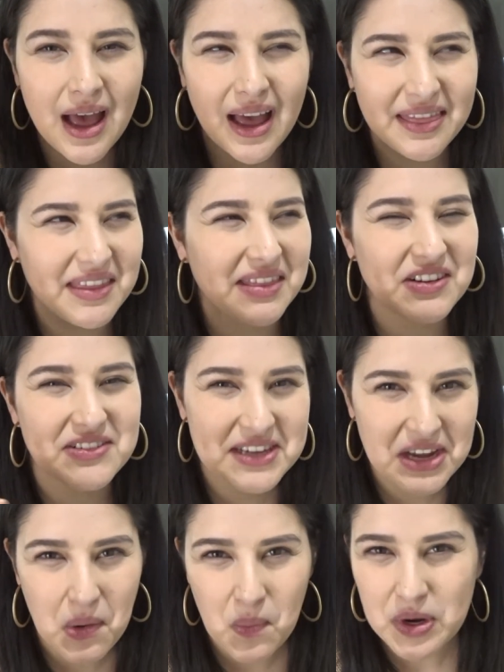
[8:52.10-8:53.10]
I think there's
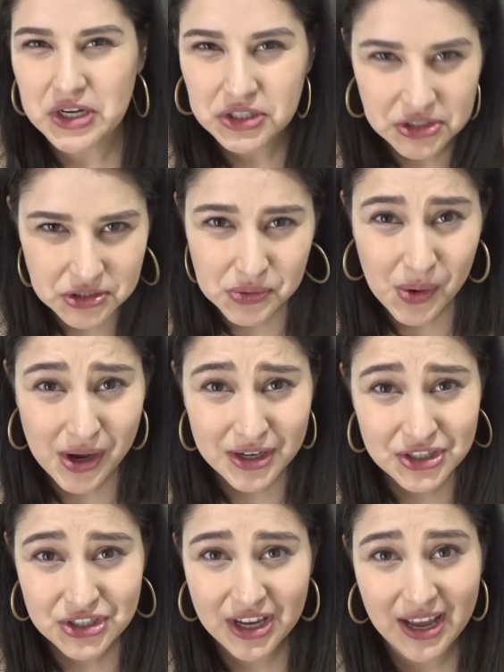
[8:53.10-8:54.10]
like a winter
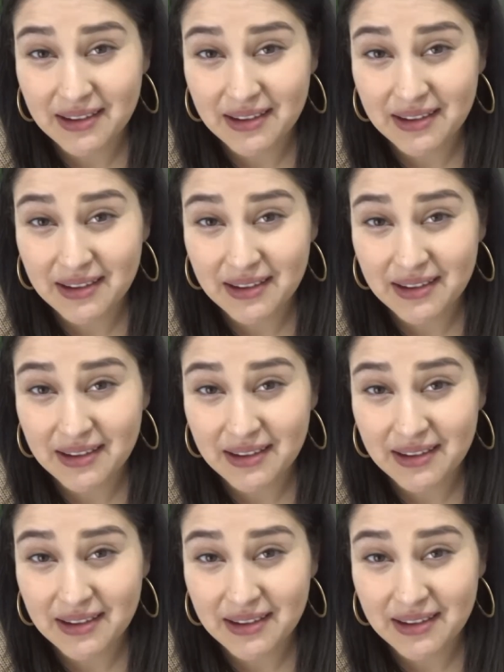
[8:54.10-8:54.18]
squash.